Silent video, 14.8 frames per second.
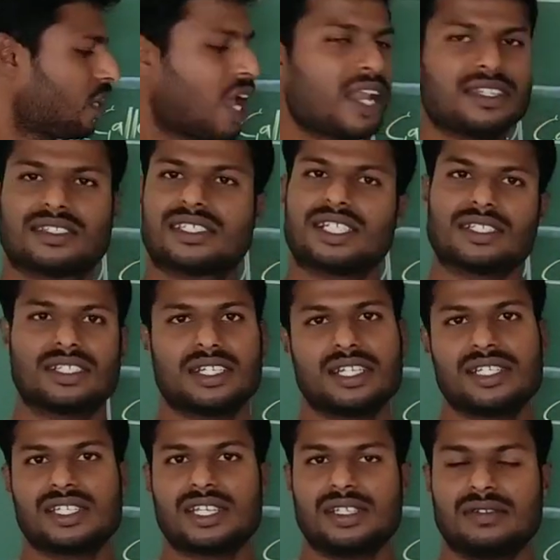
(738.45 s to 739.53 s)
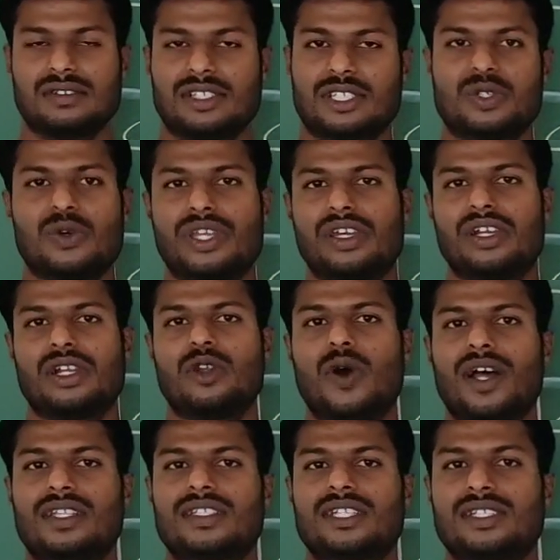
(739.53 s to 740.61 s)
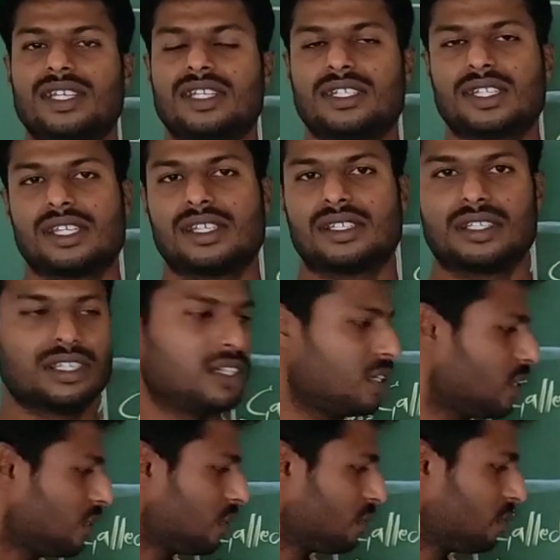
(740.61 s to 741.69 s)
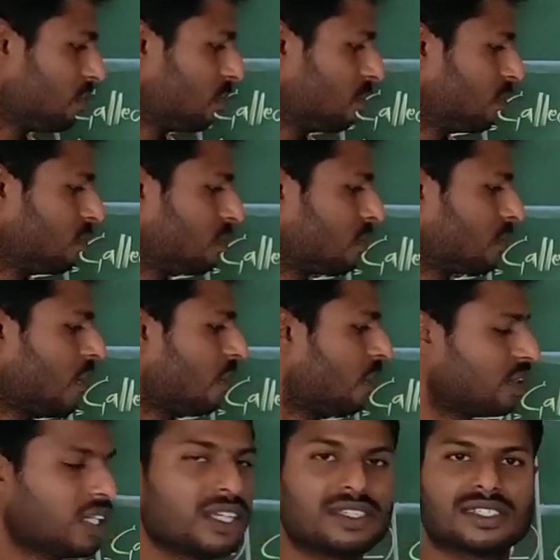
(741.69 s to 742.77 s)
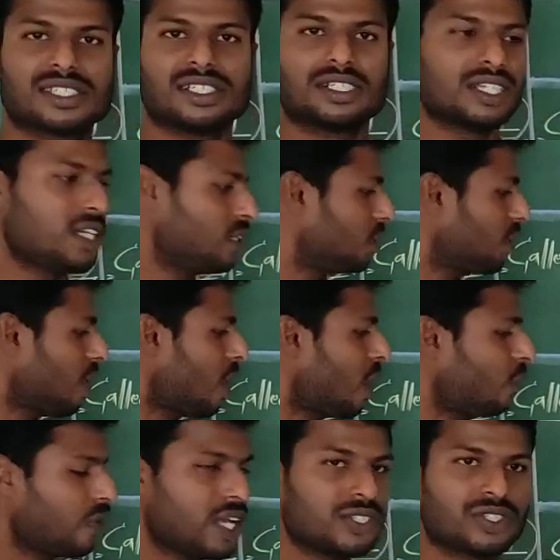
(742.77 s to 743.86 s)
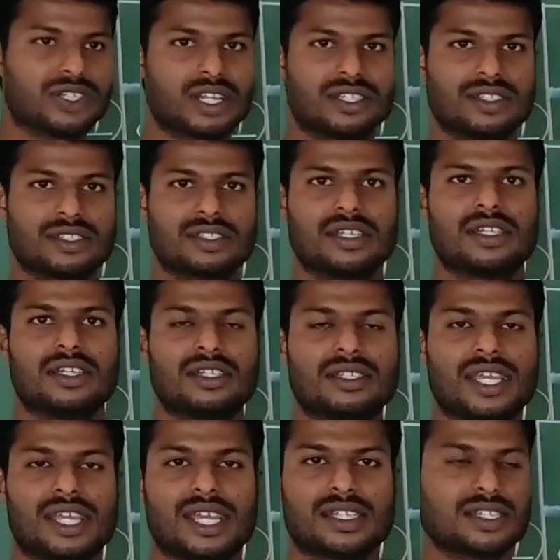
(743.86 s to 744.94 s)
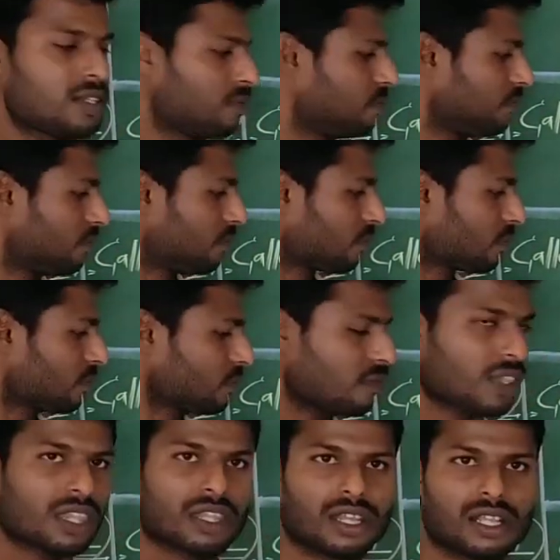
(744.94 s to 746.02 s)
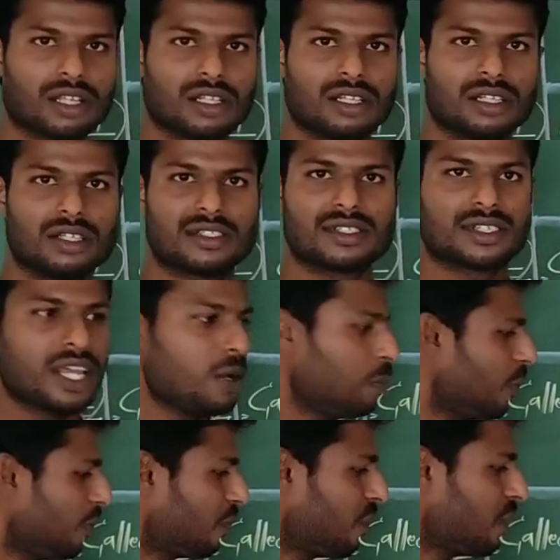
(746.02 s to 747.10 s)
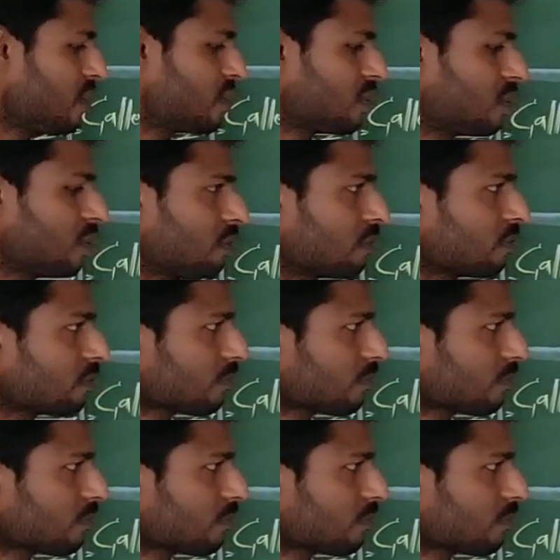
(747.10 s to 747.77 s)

And certainty, so here no uncertainty, here everything certain, average returns, they get stable fees.